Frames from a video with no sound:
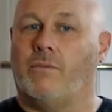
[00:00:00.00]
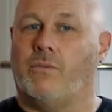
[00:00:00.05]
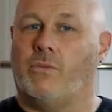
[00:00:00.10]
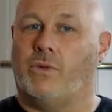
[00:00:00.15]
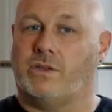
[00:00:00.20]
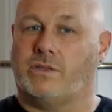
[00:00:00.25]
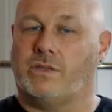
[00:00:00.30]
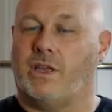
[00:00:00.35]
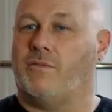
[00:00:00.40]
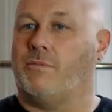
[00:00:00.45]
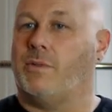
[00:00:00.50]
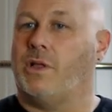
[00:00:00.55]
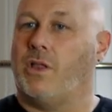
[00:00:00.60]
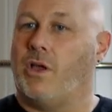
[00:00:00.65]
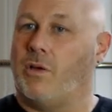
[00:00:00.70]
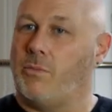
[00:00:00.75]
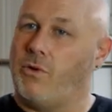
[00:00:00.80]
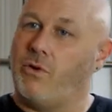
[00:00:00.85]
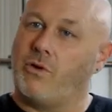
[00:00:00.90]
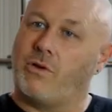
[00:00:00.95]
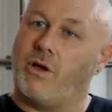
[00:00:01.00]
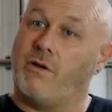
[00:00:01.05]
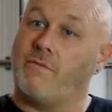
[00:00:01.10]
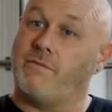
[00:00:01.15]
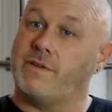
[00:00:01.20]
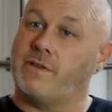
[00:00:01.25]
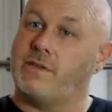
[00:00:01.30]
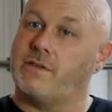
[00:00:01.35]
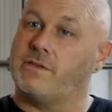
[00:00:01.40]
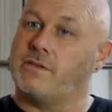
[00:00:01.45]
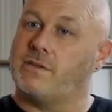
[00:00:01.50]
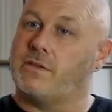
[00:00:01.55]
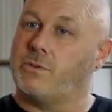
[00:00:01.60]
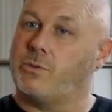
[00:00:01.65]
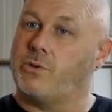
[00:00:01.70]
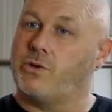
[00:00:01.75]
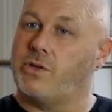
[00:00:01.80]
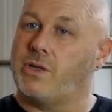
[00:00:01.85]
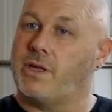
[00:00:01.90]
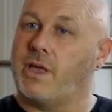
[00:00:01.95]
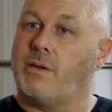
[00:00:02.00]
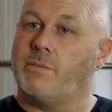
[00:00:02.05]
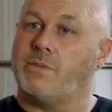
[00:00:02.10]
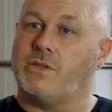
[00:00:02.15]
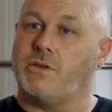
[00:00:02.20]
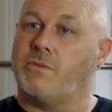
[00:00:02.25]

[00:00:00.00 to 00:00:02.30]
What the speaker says: which gave me a lot more confidence that they were going to get me